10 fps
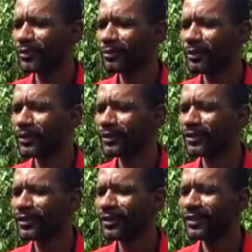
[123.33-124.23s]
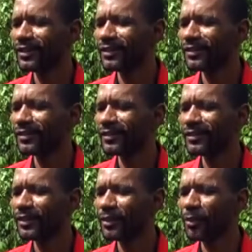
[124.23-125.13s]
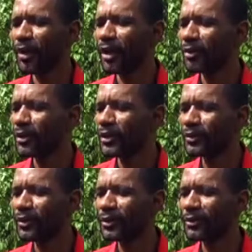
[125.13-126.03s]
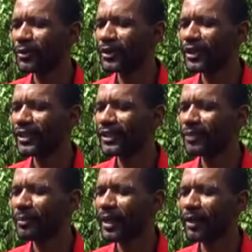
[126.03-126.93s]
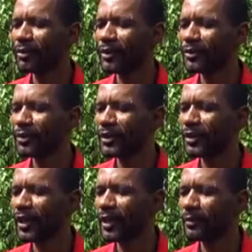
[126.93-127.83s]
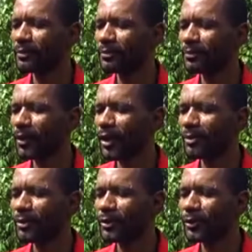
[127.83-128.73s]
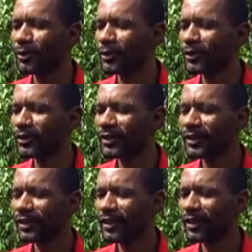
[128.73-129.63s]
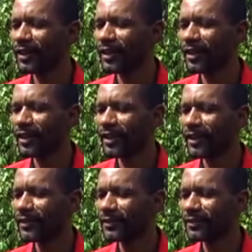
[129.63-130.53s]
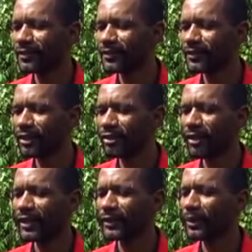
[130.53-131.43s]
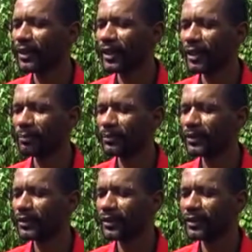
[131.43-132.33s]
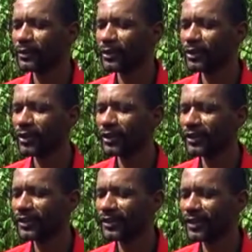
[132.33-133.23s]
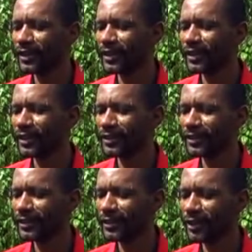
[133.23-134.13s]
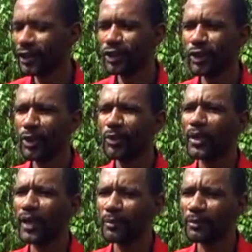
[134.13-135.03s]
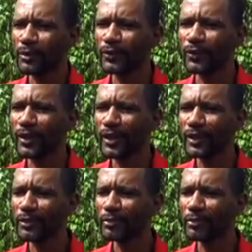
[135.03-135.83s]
but the walkways were nicely marked with cobblestones and grass well kept. It was just a nice, tranquil atmosphere that it